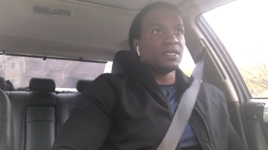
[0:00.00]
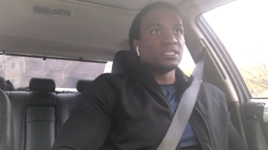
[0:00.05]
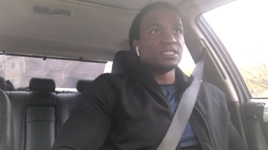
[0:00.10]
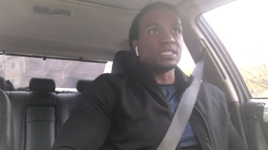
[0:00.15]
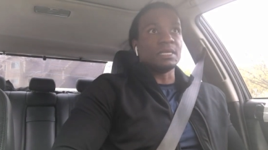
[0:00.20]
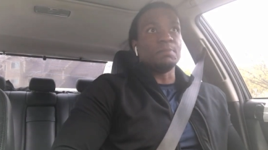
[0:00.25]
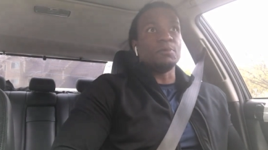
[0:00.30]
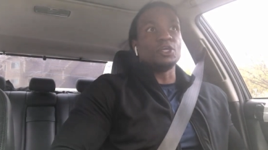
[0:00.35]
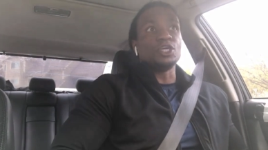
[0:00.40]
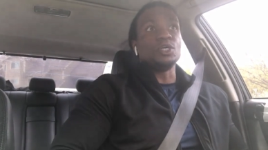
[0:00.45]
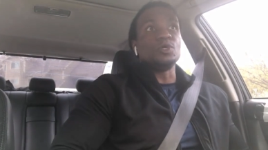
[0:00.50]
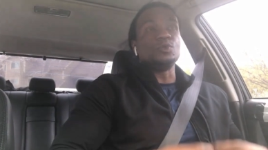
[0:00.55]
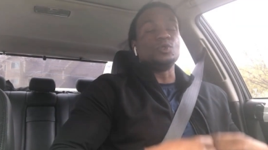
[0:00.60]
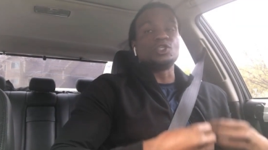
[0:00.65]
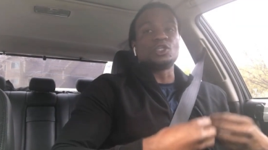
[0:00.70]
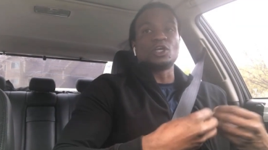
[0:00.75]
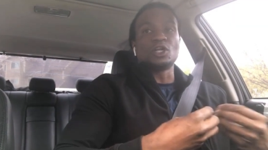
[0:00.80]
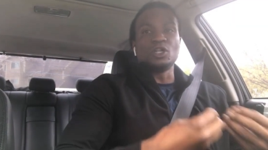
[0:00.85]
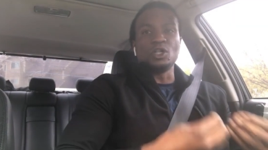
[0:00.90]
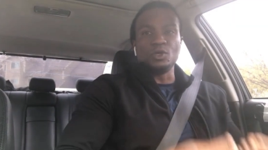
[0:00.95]
somebody
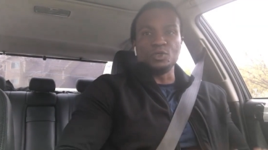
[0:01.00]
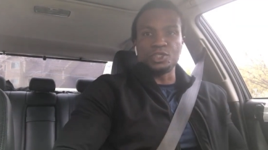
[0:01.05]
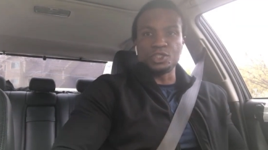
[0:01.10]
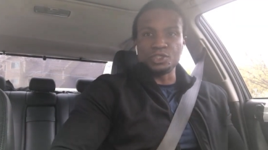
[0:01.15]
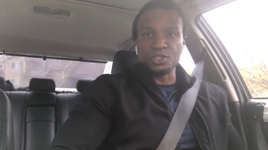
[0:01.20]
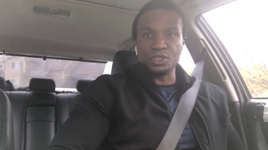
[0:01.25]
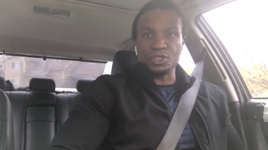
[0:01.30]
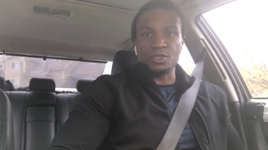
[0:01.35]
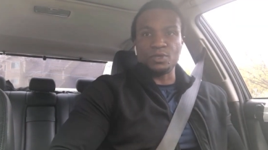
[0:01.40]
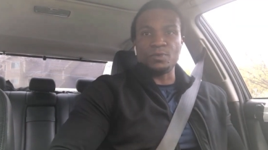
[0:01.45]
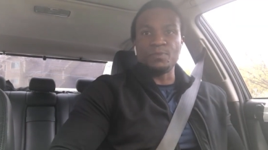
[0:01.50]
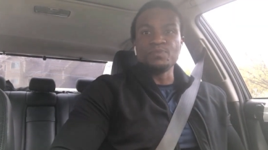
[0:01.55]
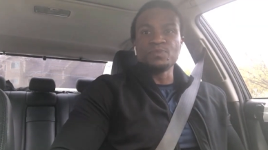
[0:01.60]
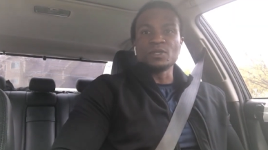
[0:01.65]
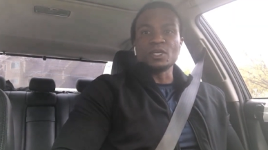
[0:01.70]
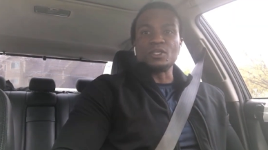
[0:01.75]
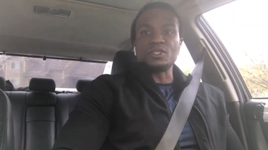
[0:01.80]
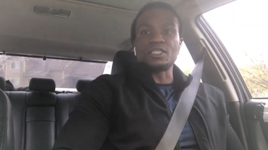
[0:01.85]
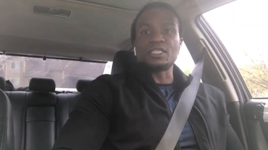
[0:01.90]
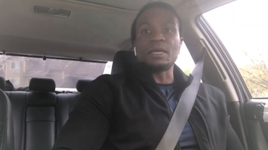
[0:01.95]
who's close to you
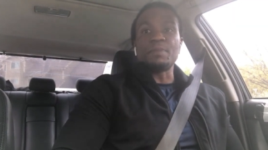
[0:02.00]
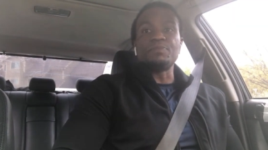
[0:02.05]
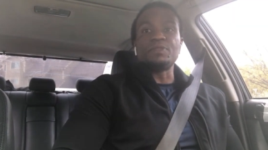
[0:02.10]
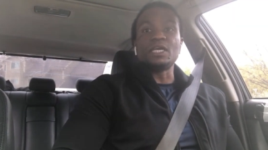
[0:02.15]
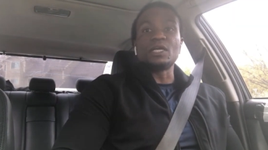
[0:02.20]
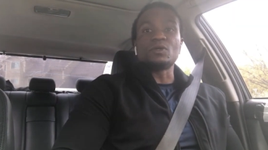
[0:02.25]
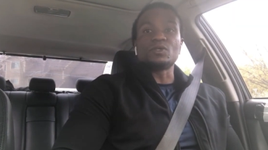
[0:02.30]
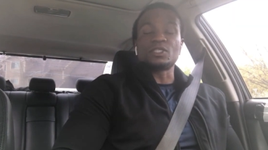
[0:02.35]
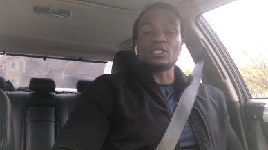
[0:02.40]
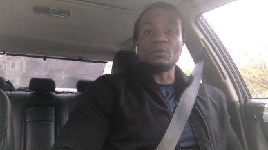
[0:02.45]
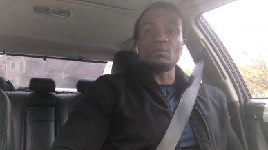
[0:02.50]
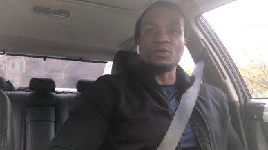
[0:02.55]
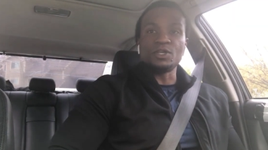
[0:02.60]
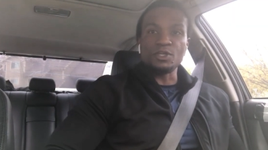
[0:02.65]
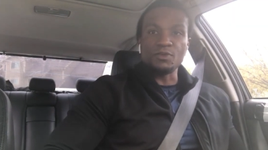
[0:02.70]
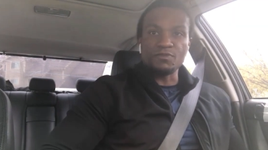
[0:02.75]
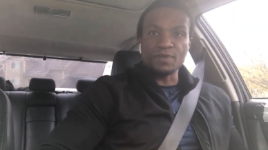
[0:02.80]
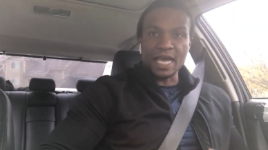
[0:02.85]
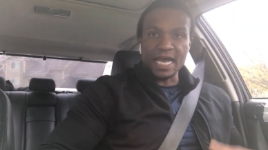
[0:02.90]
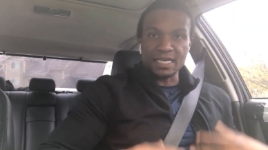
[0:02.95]
or something or someone
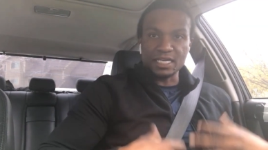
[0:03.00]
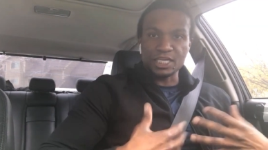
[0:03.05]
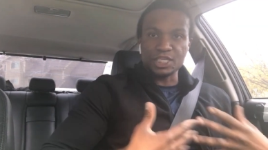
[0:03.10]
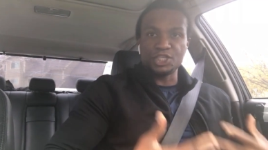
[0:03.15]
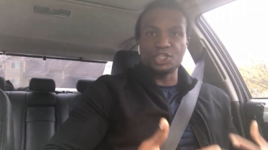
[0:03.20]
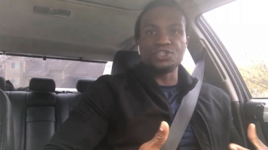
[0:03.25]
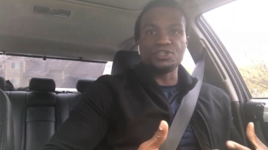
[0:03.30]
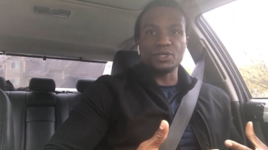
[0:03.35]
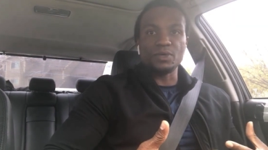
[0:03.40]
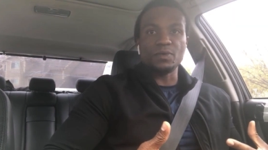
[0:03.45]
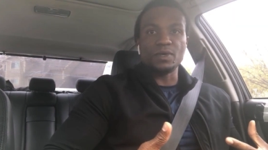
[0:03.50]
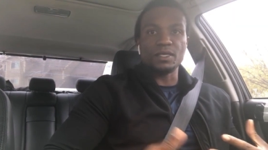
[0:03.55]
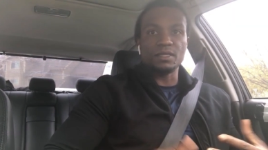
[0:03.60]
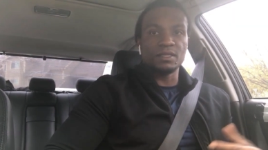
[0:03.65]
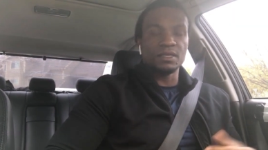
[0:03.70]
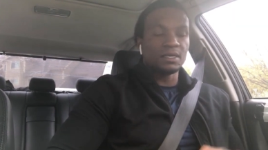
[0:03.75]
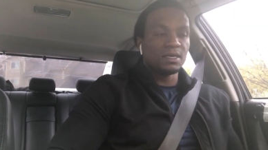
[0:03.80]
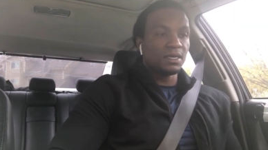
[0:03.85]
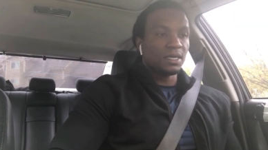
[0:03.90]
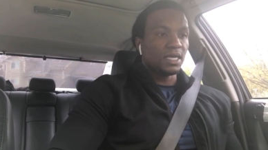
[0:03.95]
you've had history with.